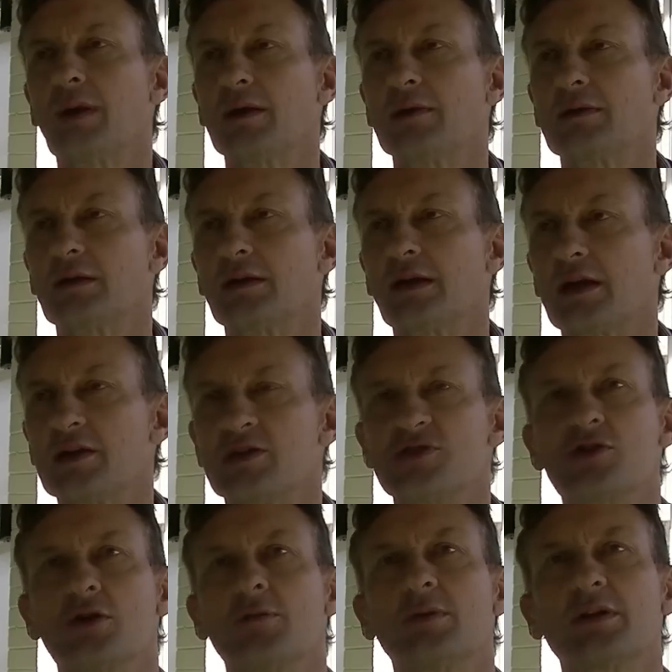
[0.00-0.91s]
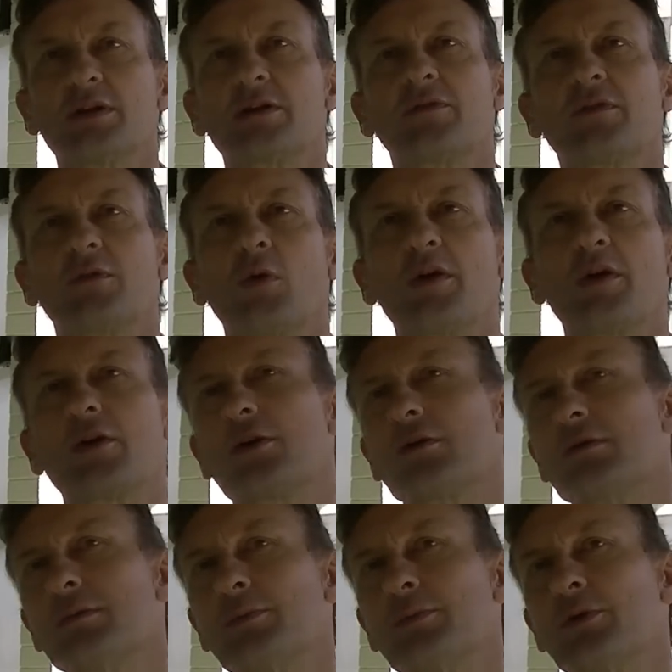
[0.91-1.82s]
basically get your job list for what you've
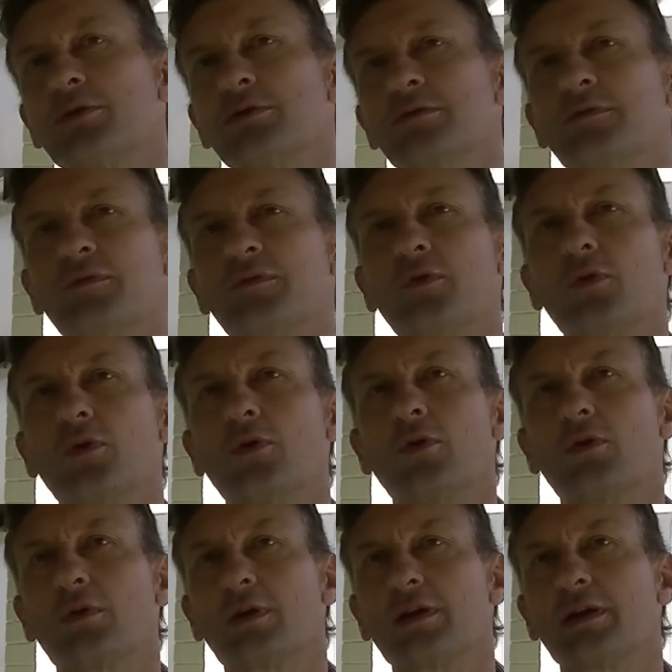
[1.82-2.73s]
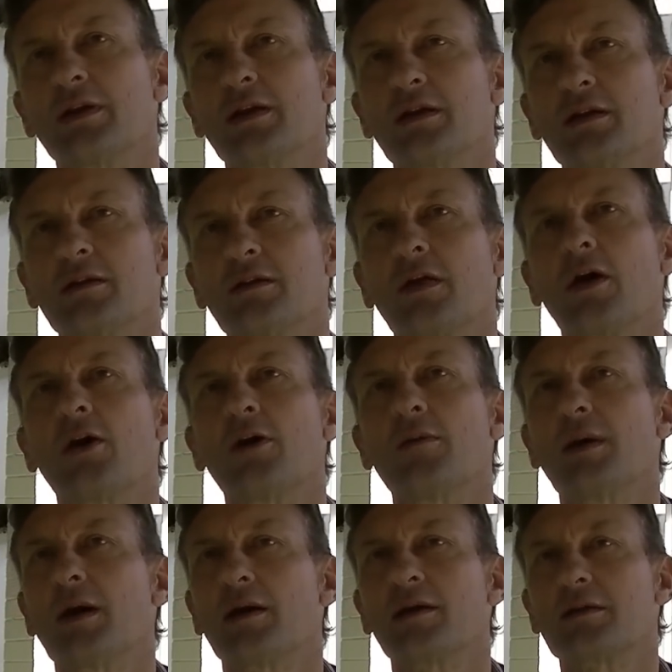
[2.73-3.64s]
got to improve for leading into the
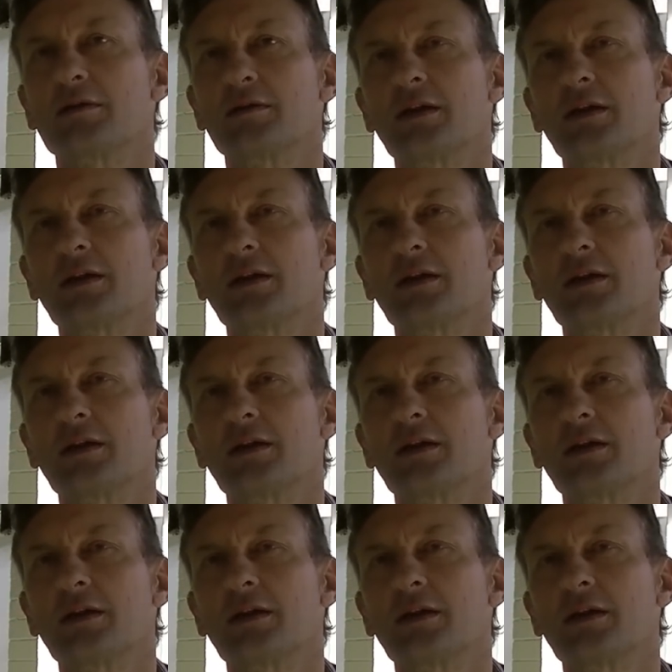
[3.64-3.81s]
Hobart.